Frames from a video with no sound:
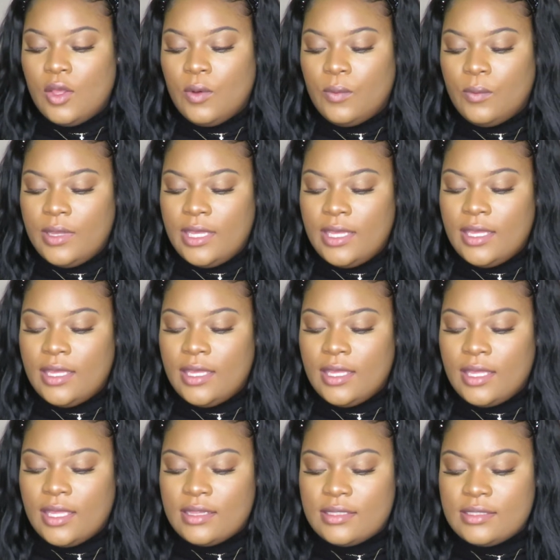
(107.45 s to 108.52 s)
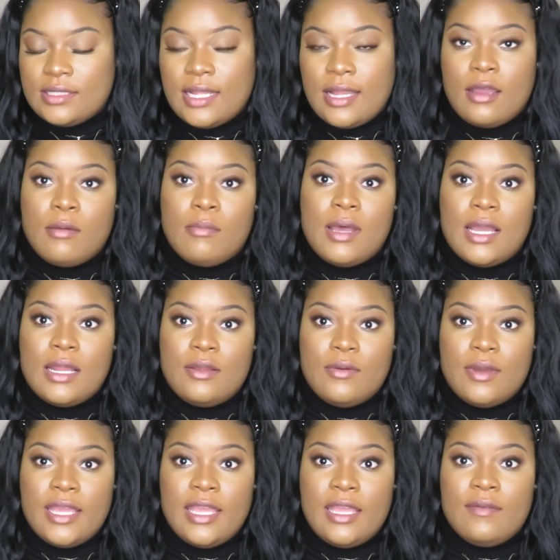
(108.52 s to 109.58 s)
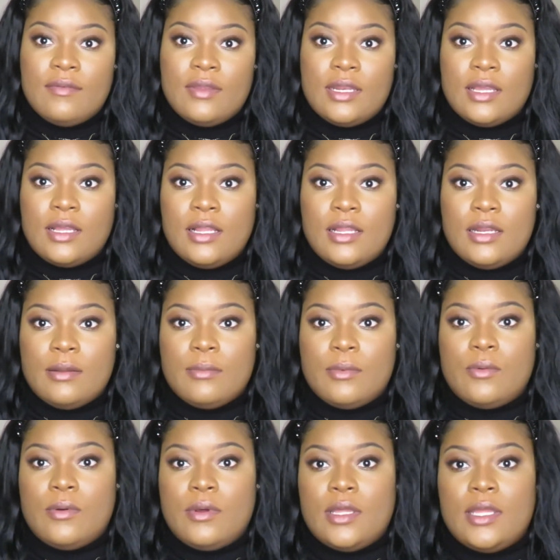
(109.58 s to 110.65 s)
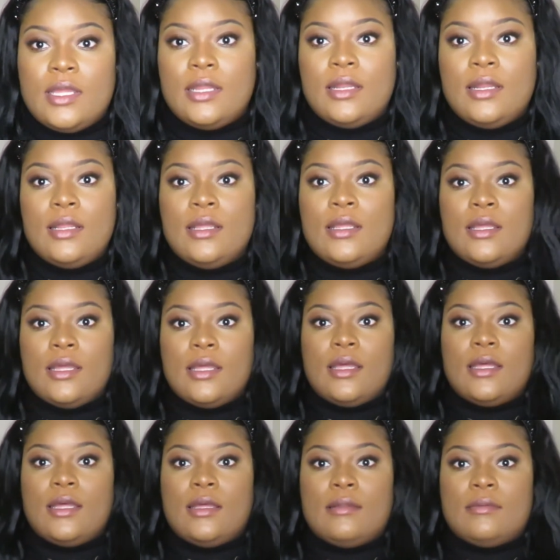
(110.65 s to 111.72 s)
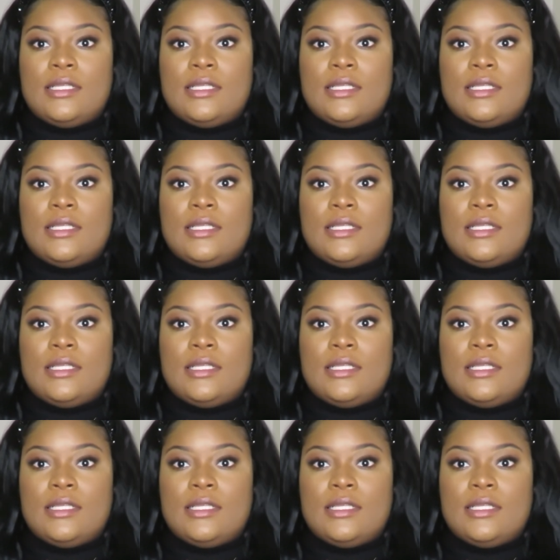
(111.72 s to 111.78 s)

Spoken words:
wig in the style body wave in the color number 1.